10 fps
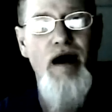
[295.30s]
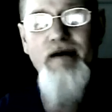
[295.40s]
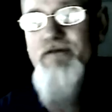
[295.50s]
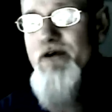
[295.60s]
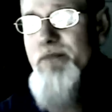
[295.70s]

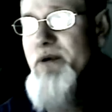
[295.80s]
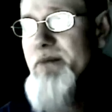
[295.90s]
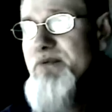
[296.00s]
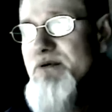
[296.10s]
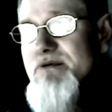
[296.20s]
I've heard
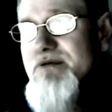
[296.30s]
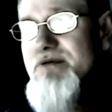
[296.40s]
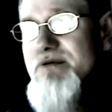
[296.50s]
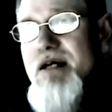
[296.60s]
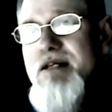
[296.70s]
people
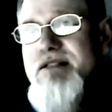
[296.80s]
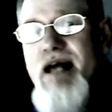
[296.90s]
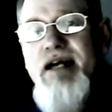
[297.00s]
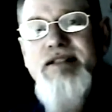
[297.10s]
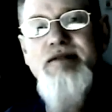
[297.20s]

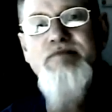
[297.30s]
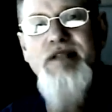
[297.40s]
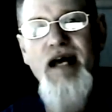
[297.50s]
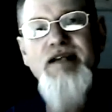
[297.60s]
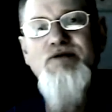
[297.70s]
say
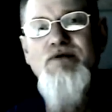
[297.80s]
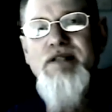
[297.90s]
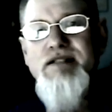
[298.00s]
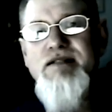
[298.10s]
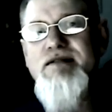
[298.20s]
some things
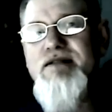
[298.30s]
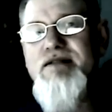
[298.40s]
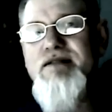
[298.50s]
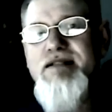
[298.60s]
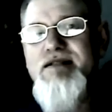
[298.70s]

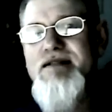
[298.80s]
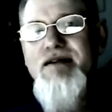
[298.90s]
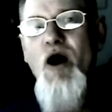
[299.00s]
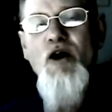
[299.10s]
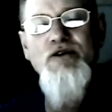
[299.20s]
recently that
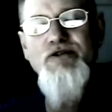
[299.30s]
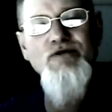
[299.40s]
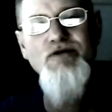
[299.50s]
aren't